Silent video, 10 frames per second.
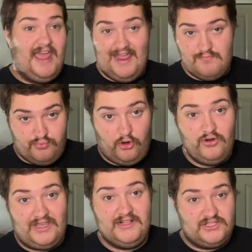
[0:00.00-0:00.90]
and
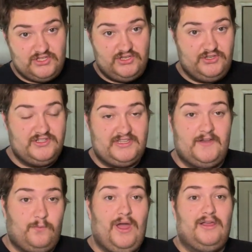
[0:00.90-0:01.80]
broke into the New
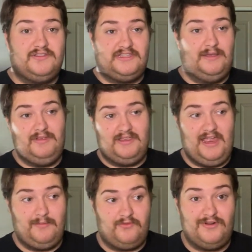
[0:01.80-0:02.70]
South Wales team in
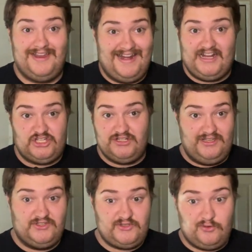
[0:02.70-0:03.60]
Game 3 and
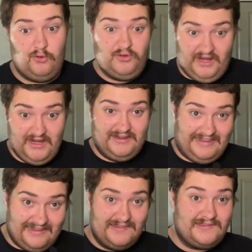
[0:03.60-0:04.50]
actually scored and
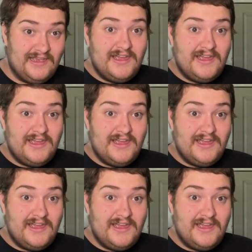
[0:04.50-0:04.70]
is